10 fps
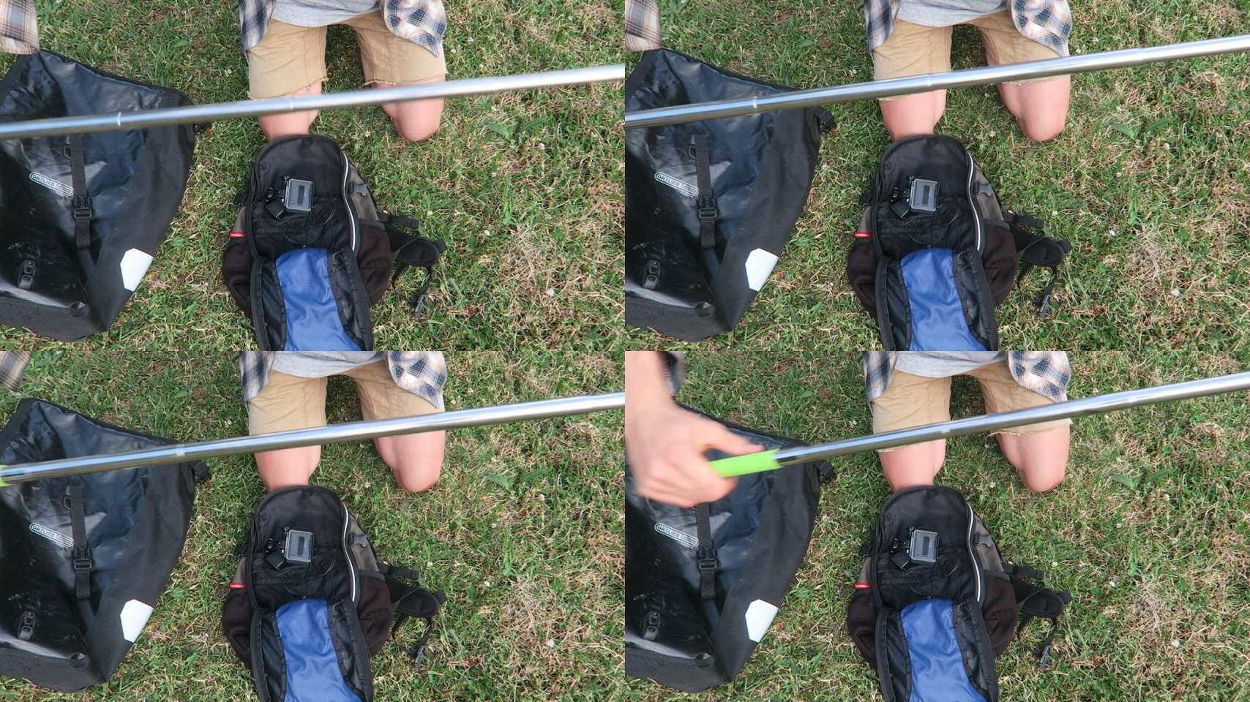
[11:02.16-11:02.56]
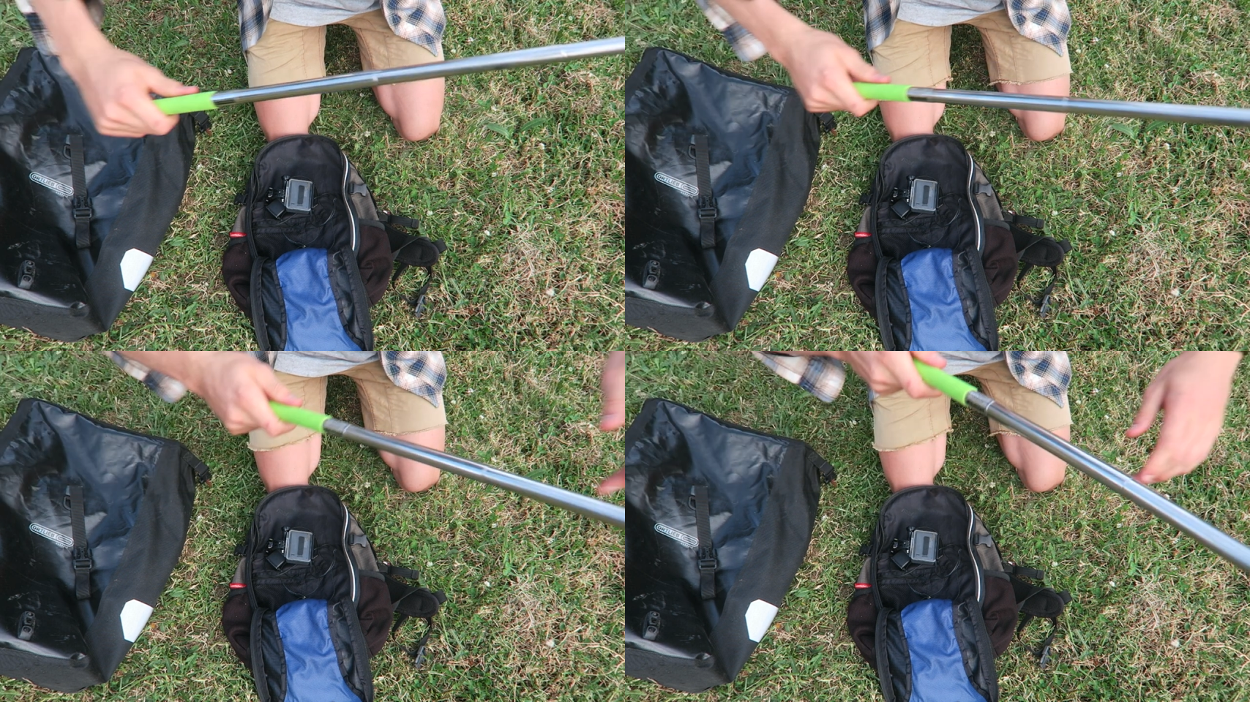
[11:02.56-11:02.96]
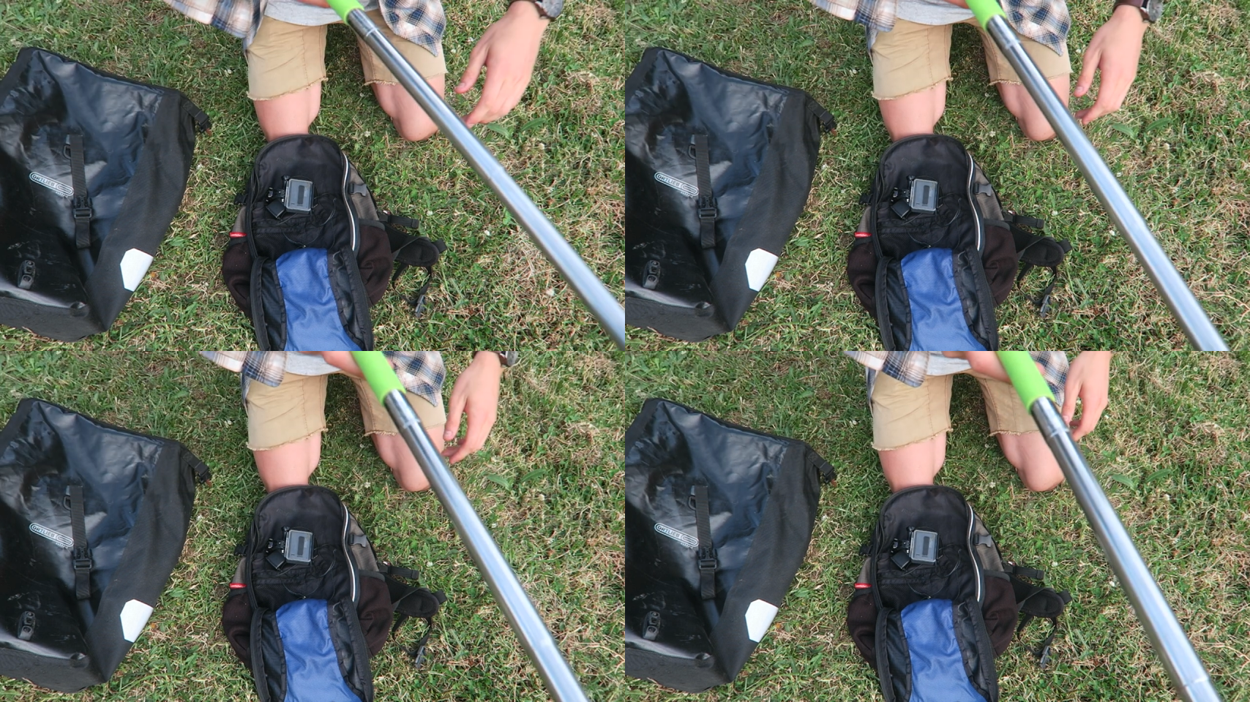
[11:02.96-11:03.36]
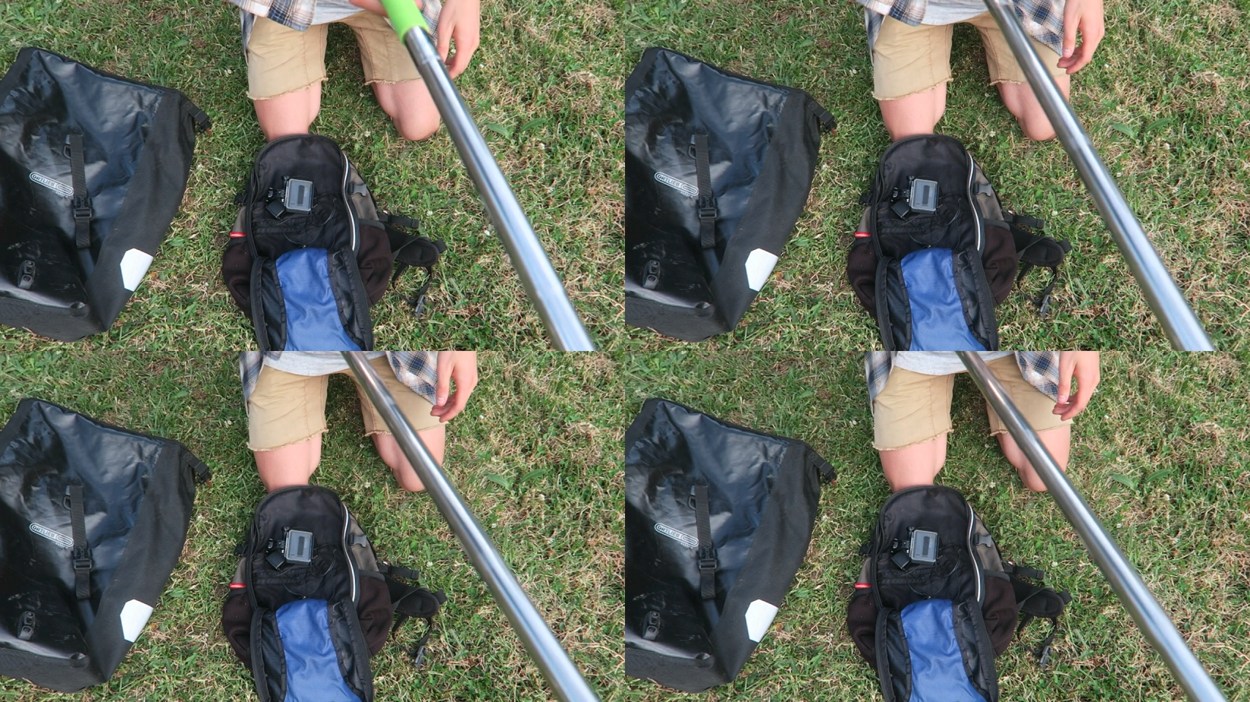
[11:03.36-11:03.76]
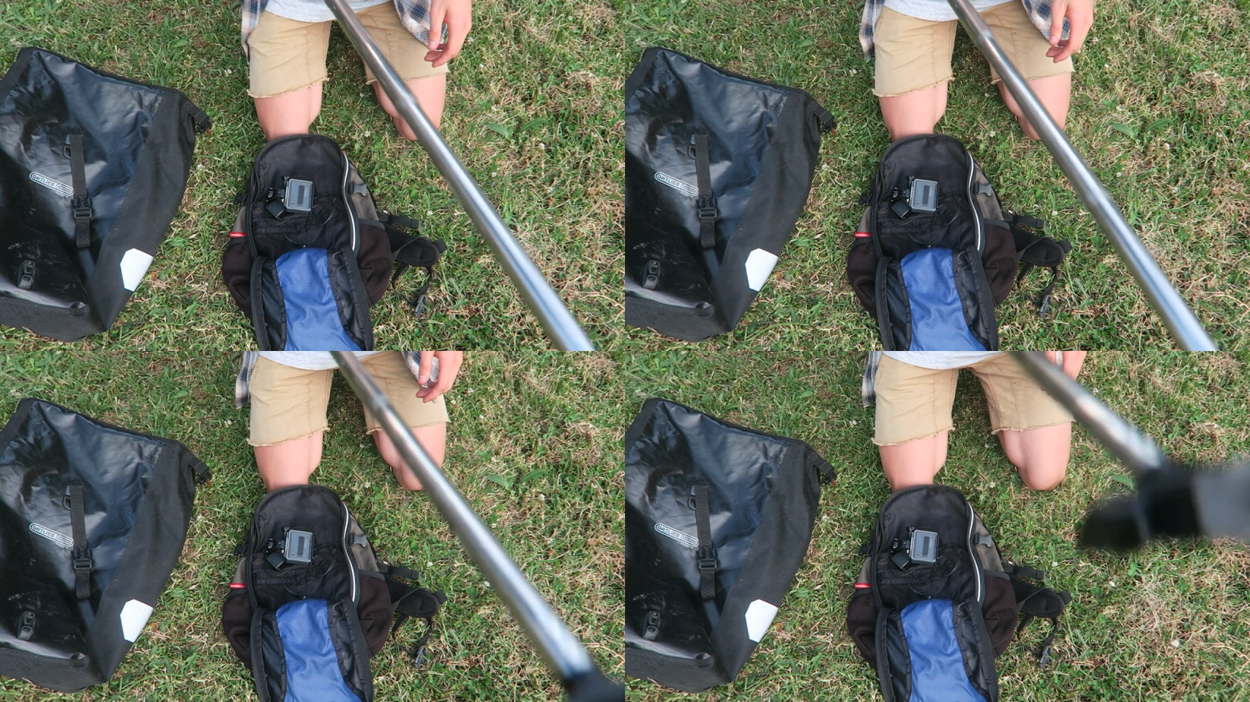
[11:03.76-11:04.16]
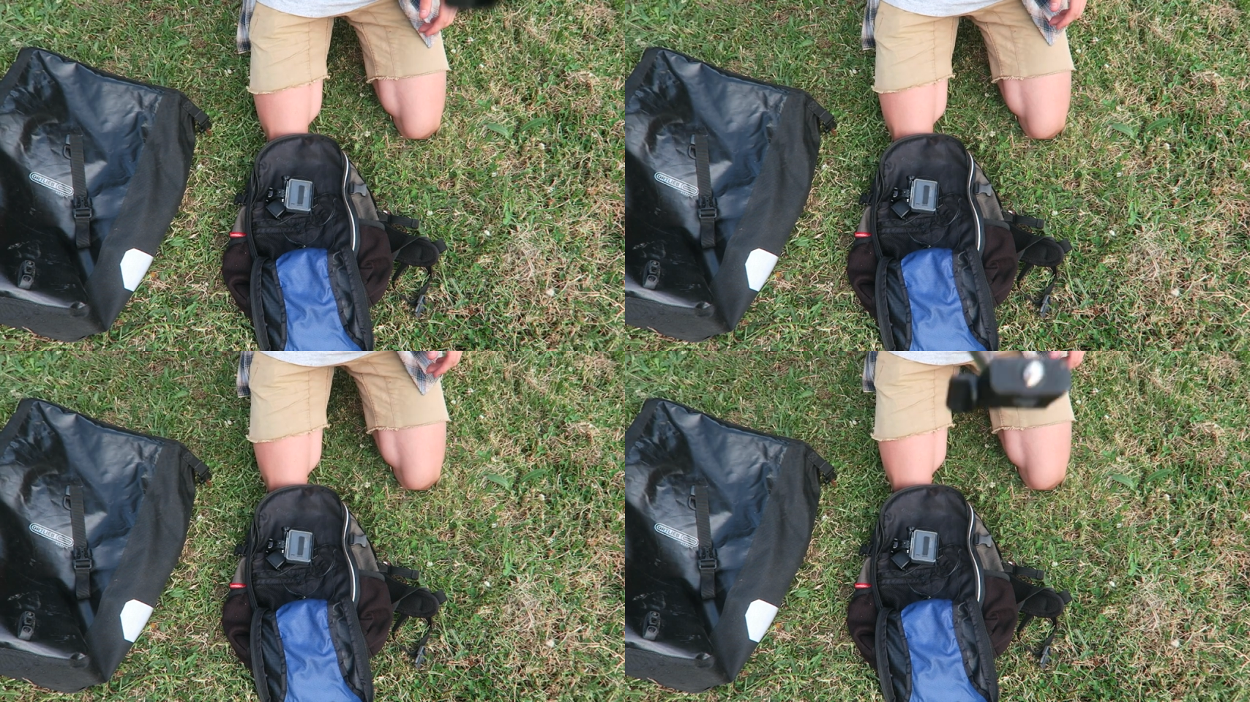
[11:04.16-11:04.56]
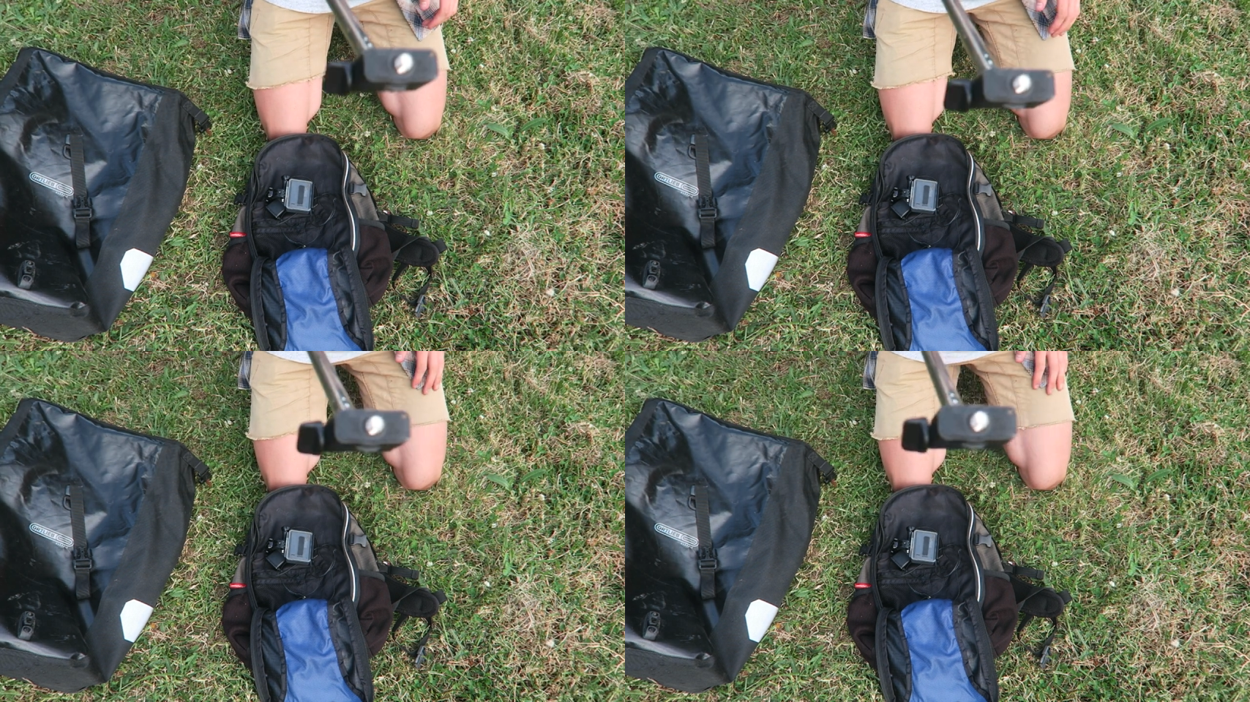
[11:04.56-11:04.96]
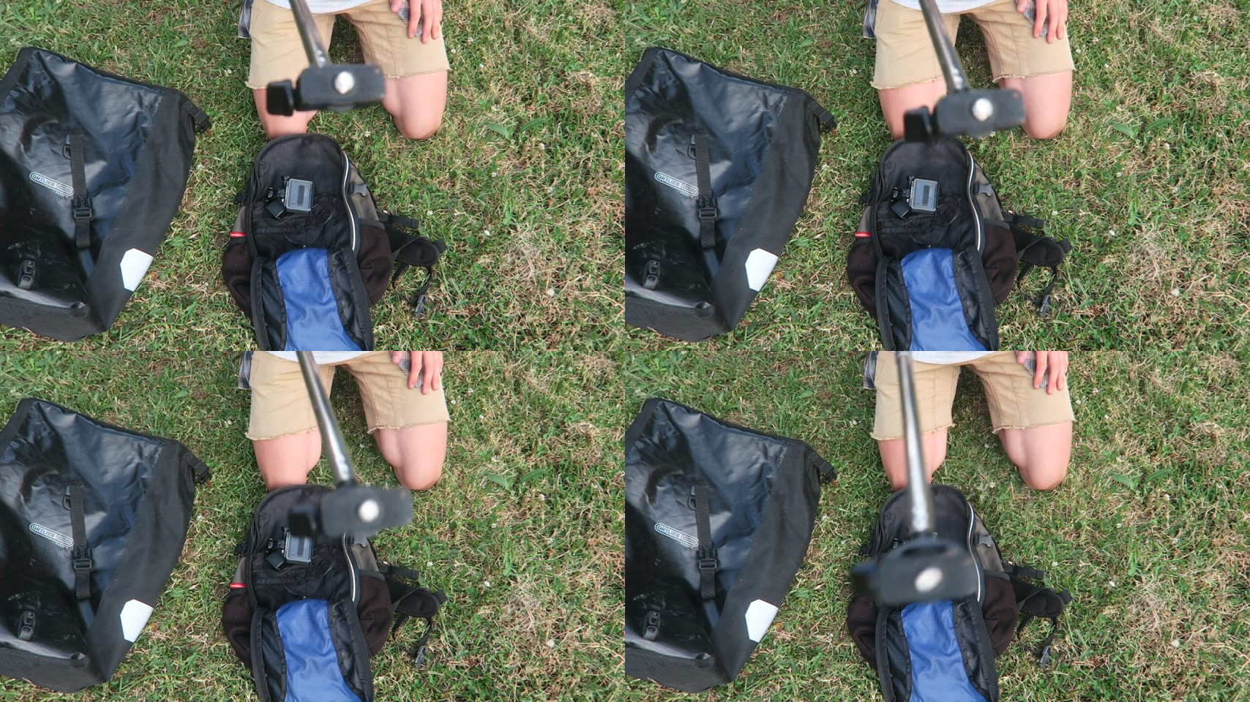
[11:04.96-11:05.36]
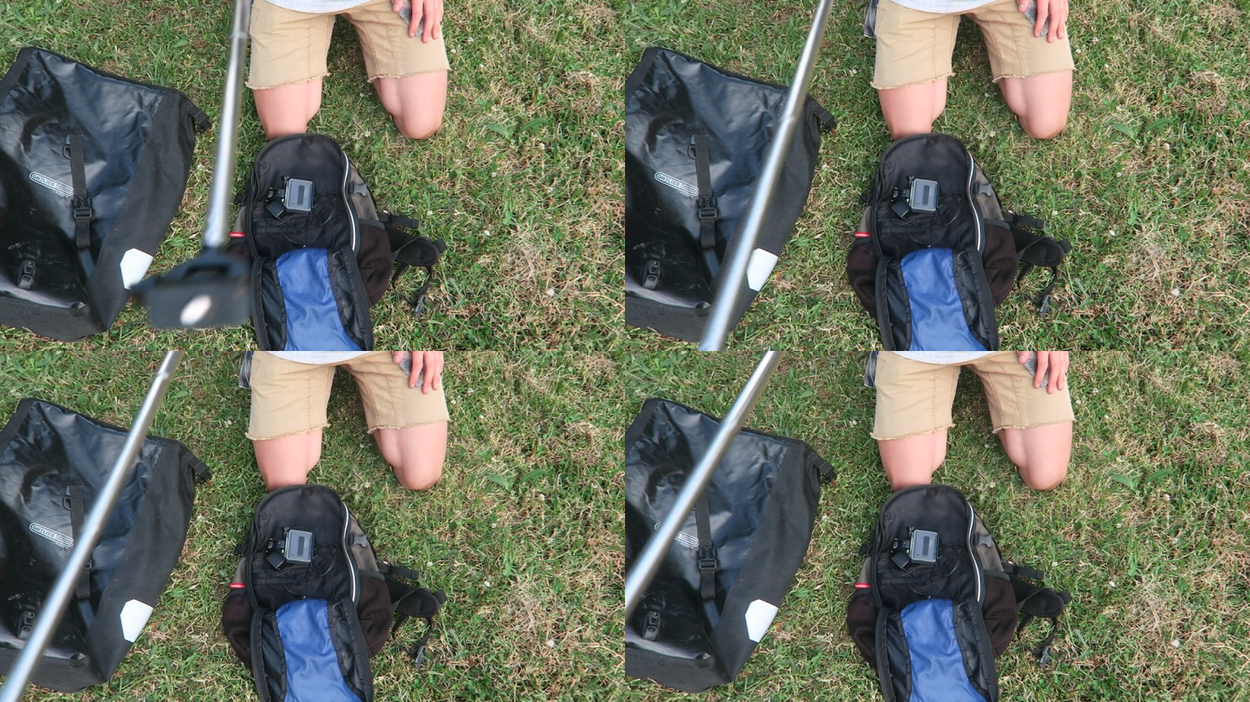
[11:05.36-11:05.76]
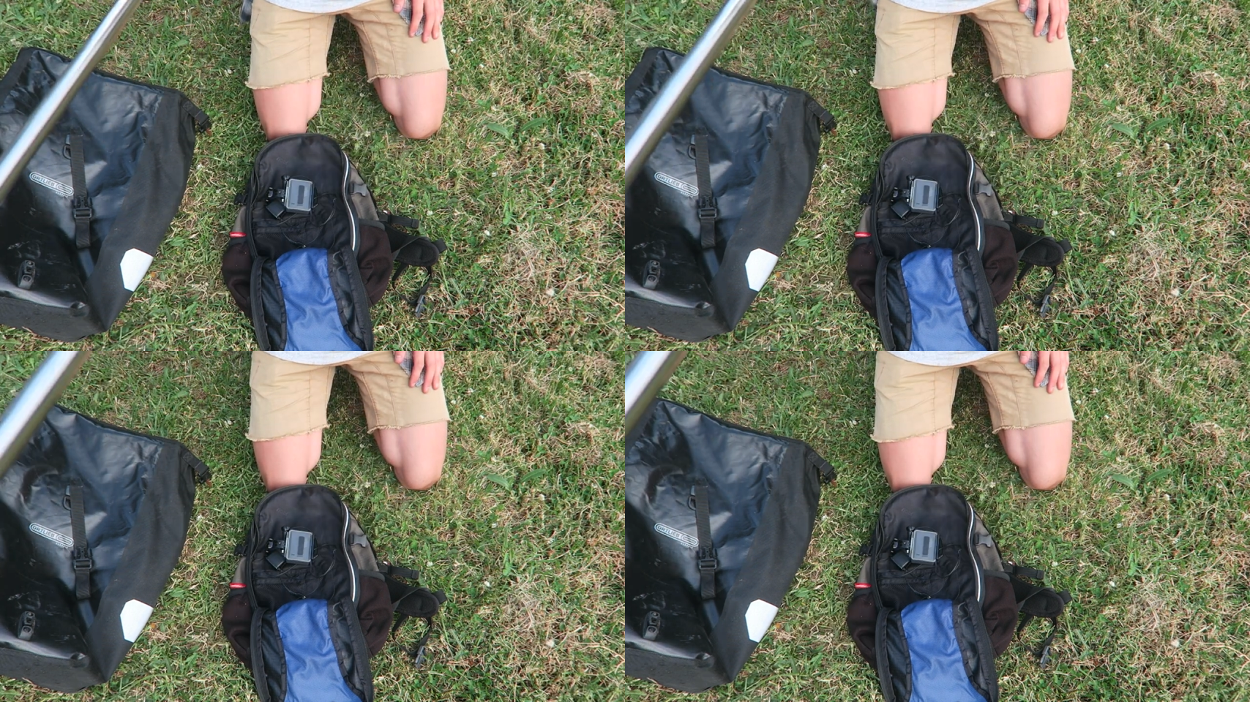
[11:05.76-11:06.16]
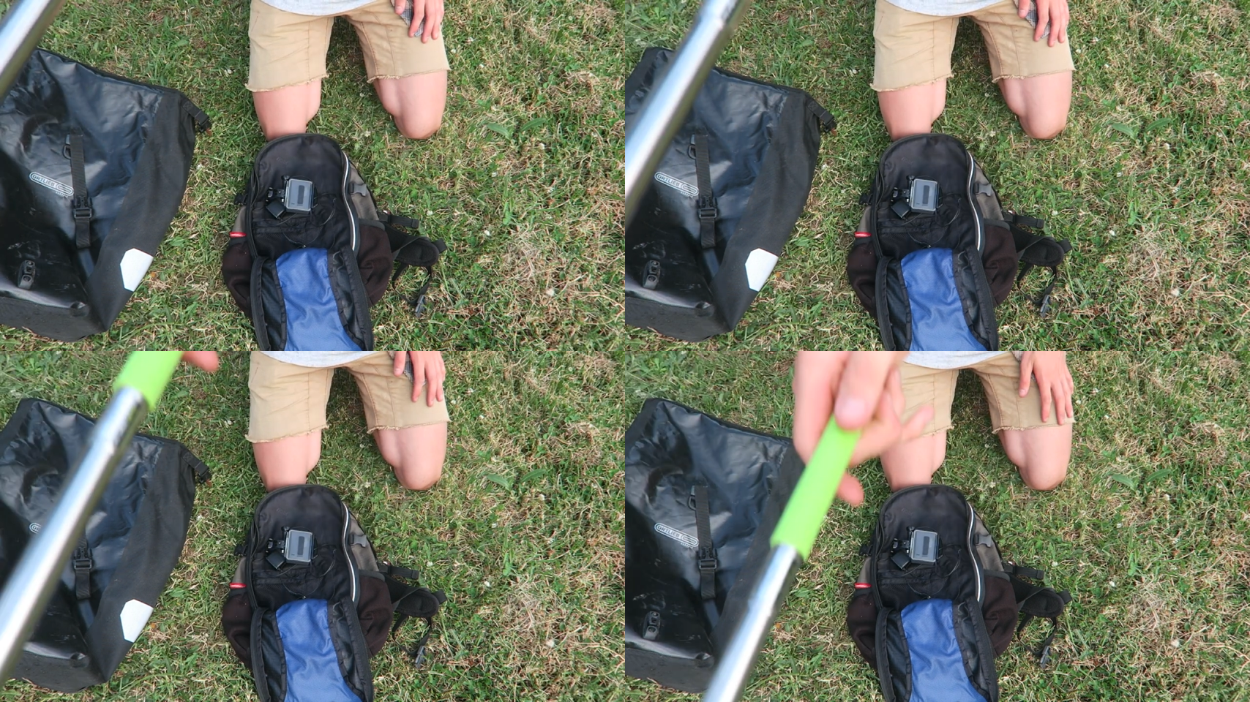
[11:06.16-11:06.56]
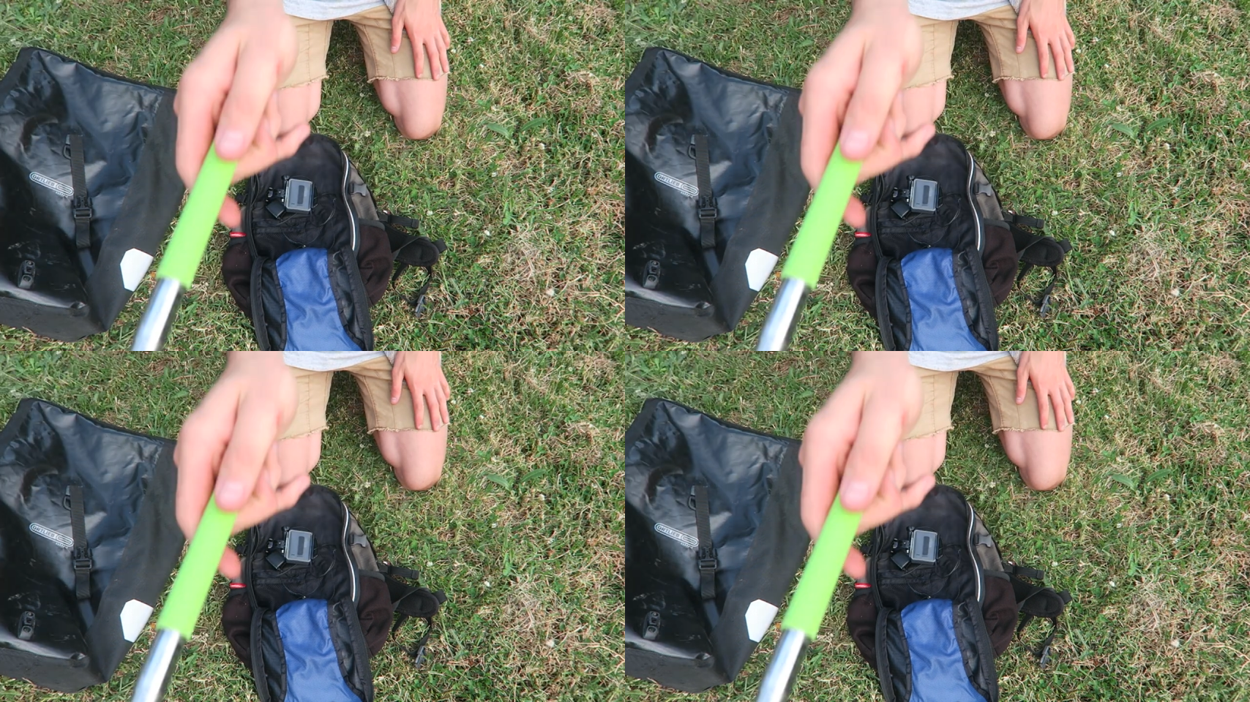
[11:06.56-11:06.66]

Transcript: (no speaker visible)